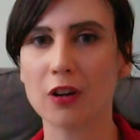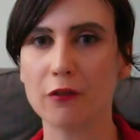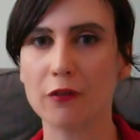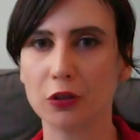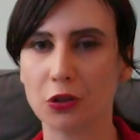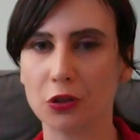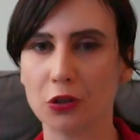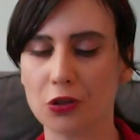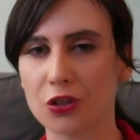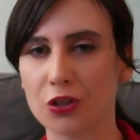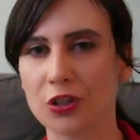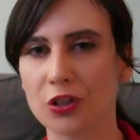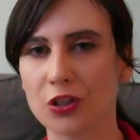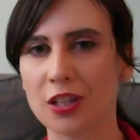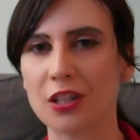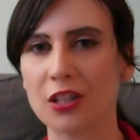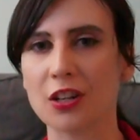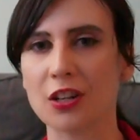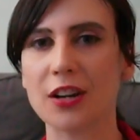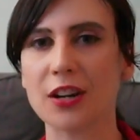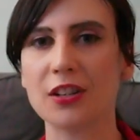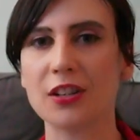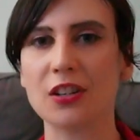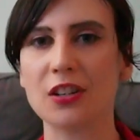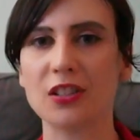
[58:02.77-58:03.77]
Revolution
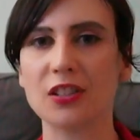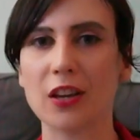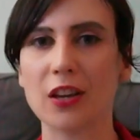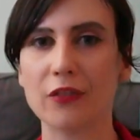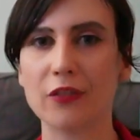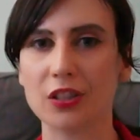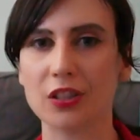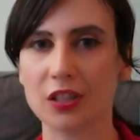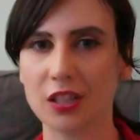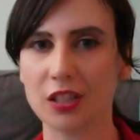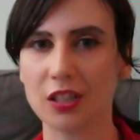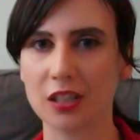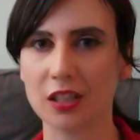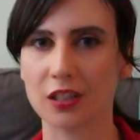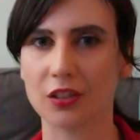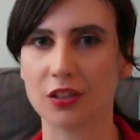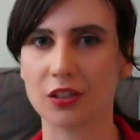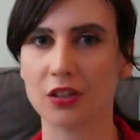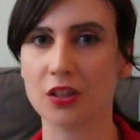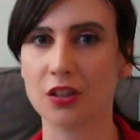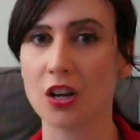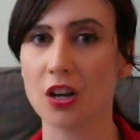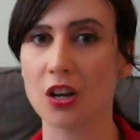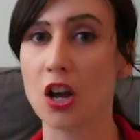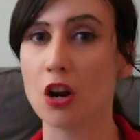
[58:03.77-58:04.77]
in
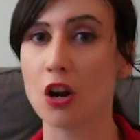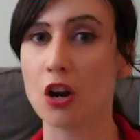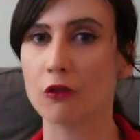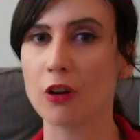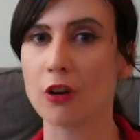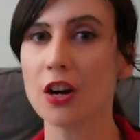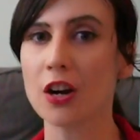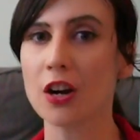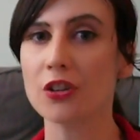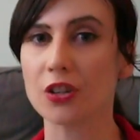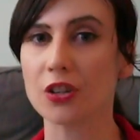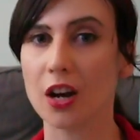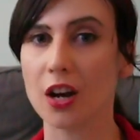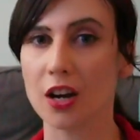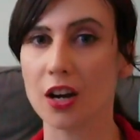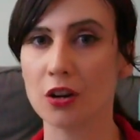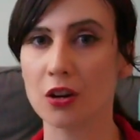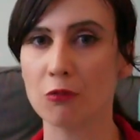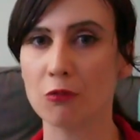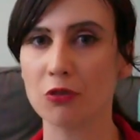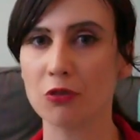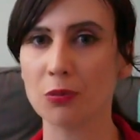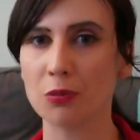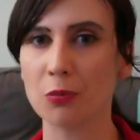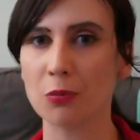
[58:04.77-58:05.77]
1917.
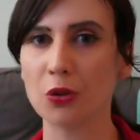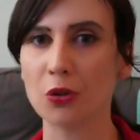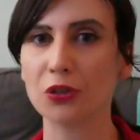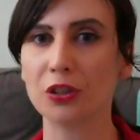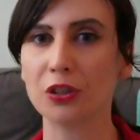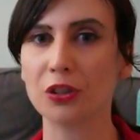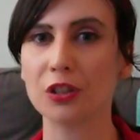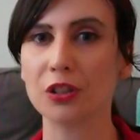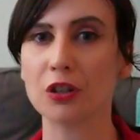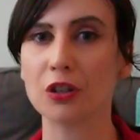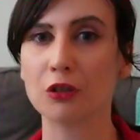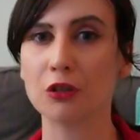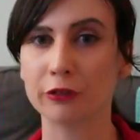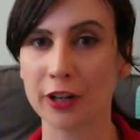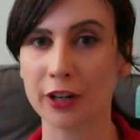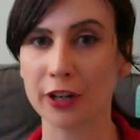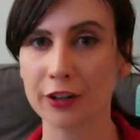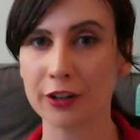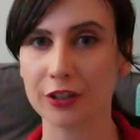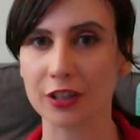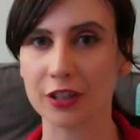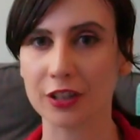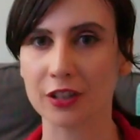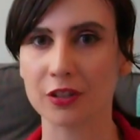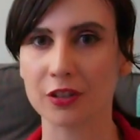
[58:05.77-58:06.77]
Russia was mostly
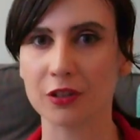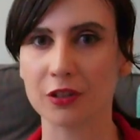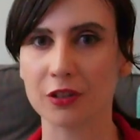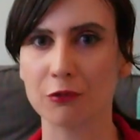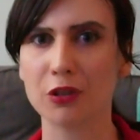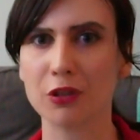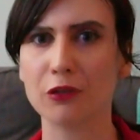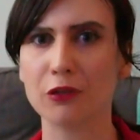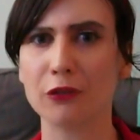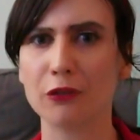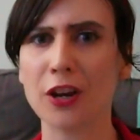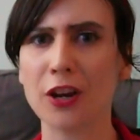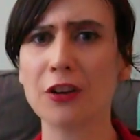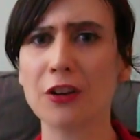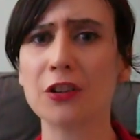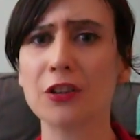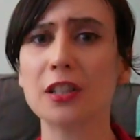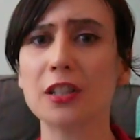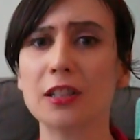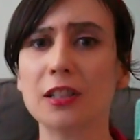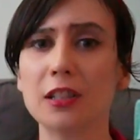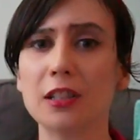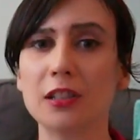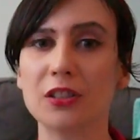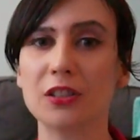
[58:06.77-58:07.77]
agrarian, with
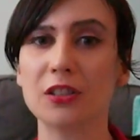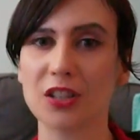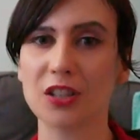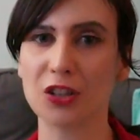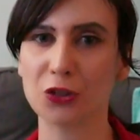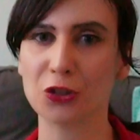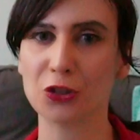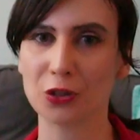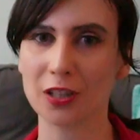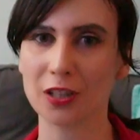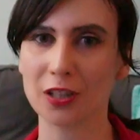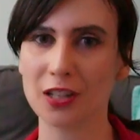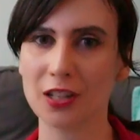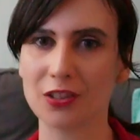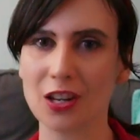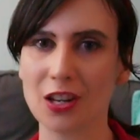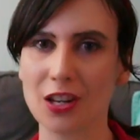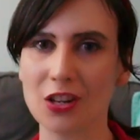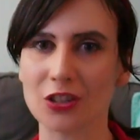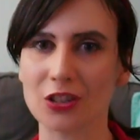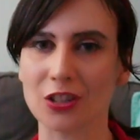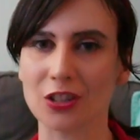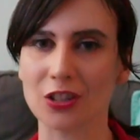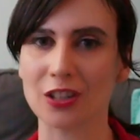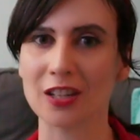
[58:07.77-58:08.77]
very little
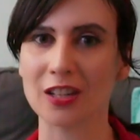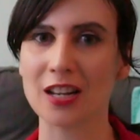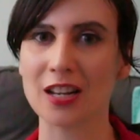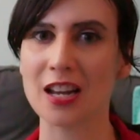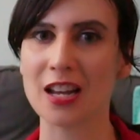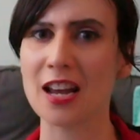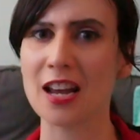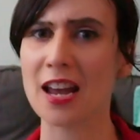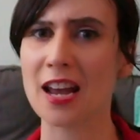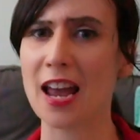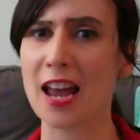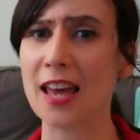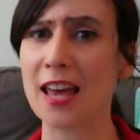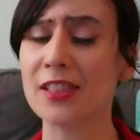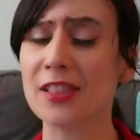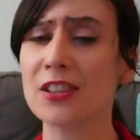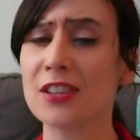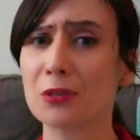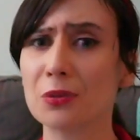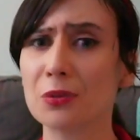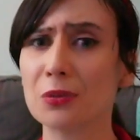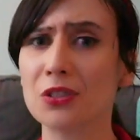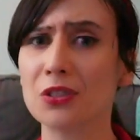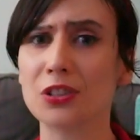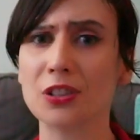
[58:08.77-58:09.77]
industrialization, and
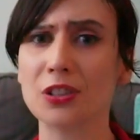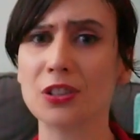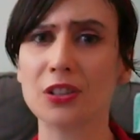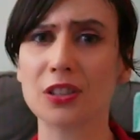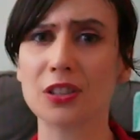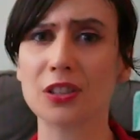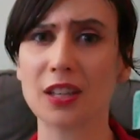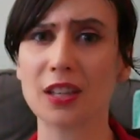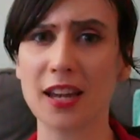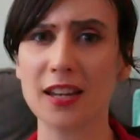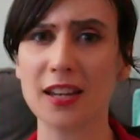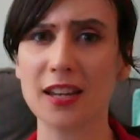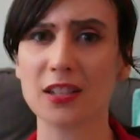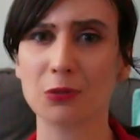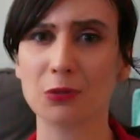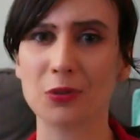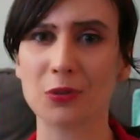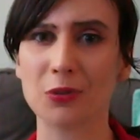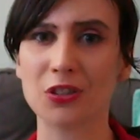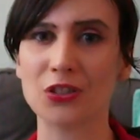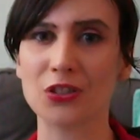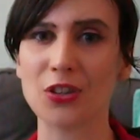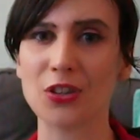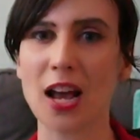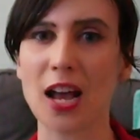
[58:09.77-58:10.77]
this was still the case
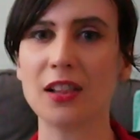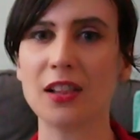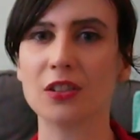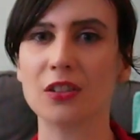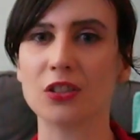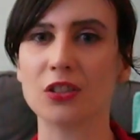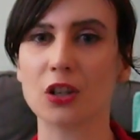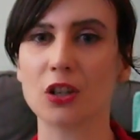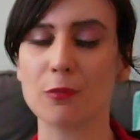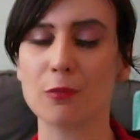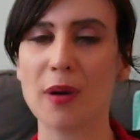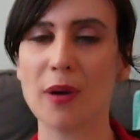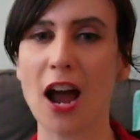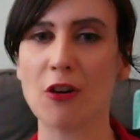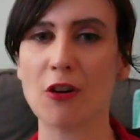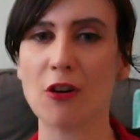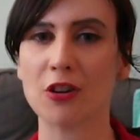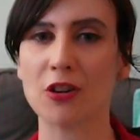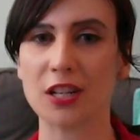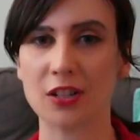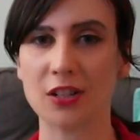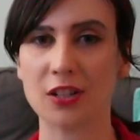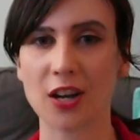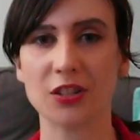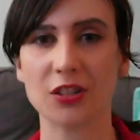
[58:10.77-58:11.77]
when Stalin took
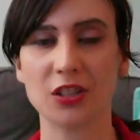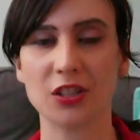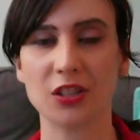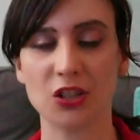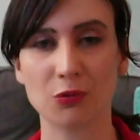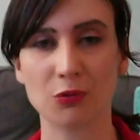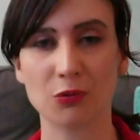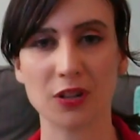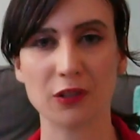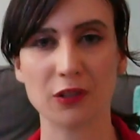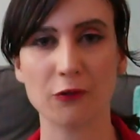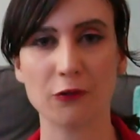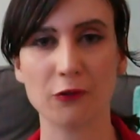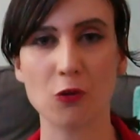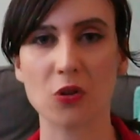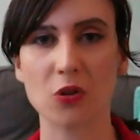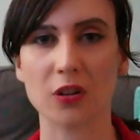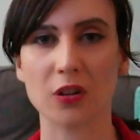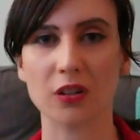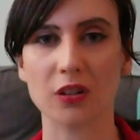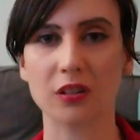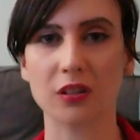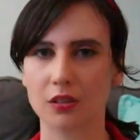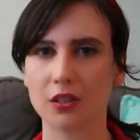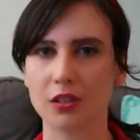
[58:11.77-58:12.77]
power in
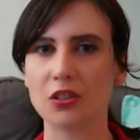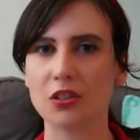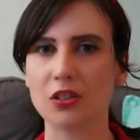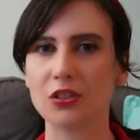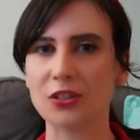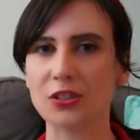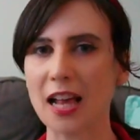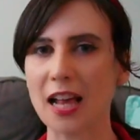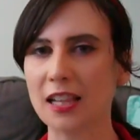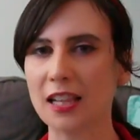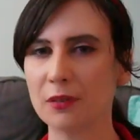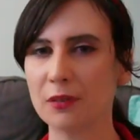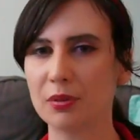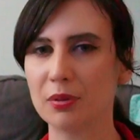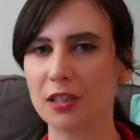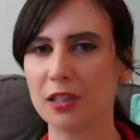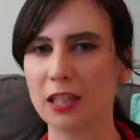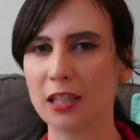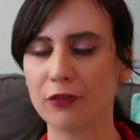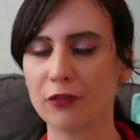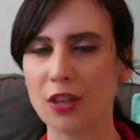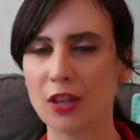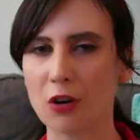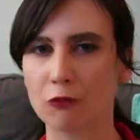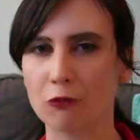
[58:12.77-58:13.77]
1924. Stalin
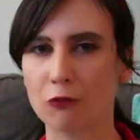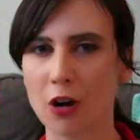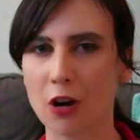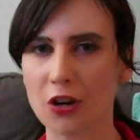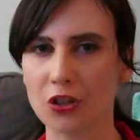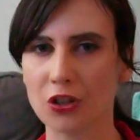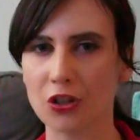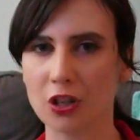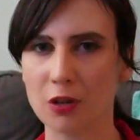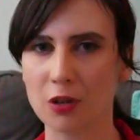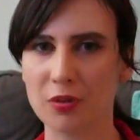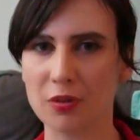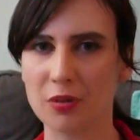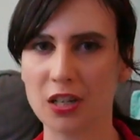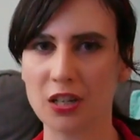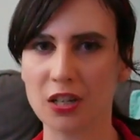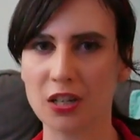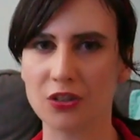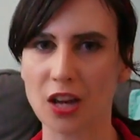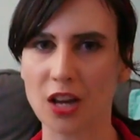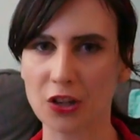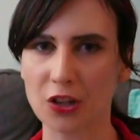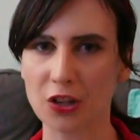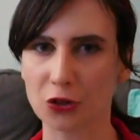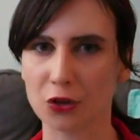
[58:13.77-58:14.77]
believed that Russia could be
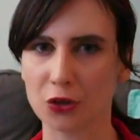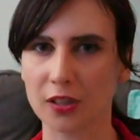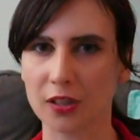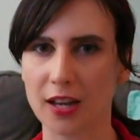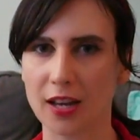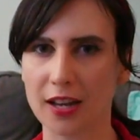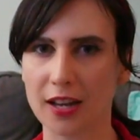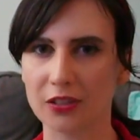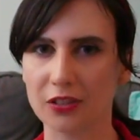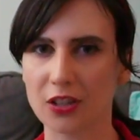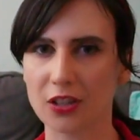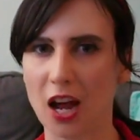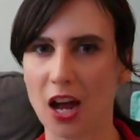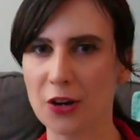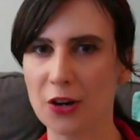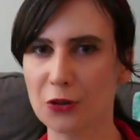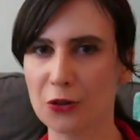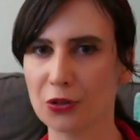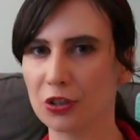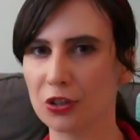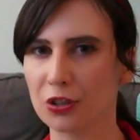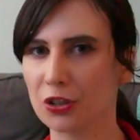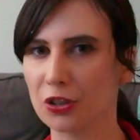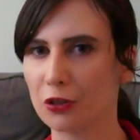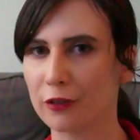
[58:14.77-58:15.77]
industrialized
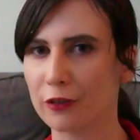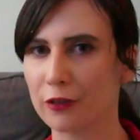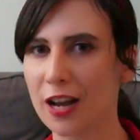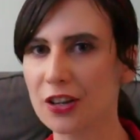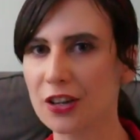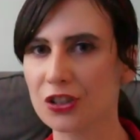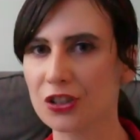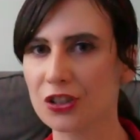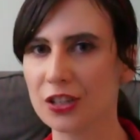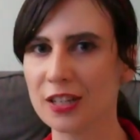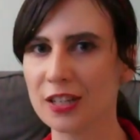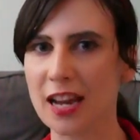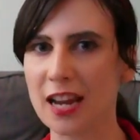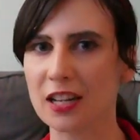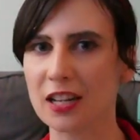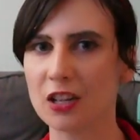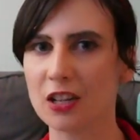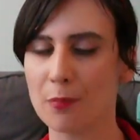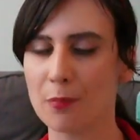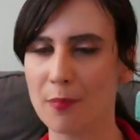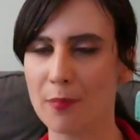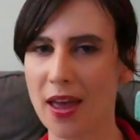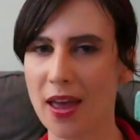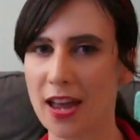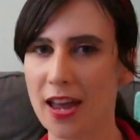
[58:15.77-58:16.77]
under the direction and
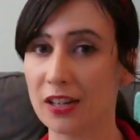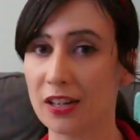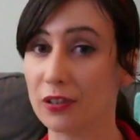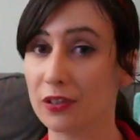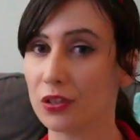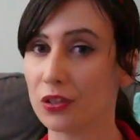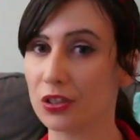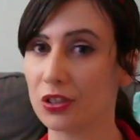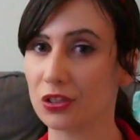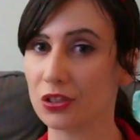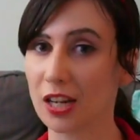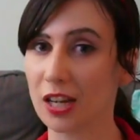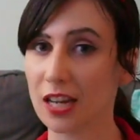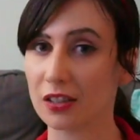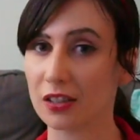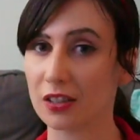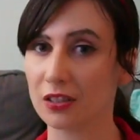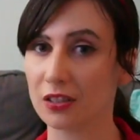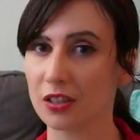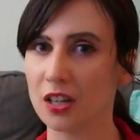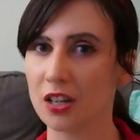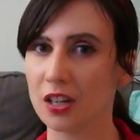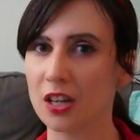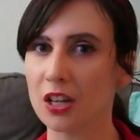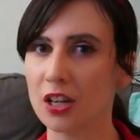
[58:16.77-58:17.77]
command of the
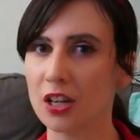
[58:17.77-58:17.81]
state,